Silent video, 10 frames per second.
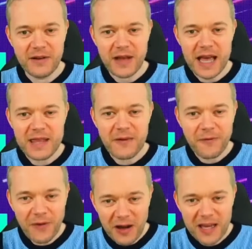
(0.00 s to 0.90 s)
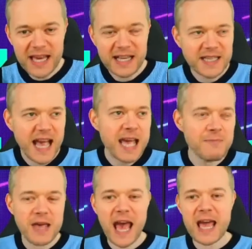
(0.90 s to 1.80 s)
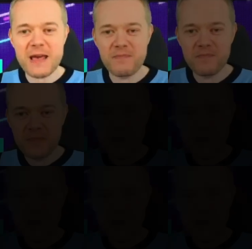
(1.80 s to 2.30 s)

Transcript: In the fucking same game.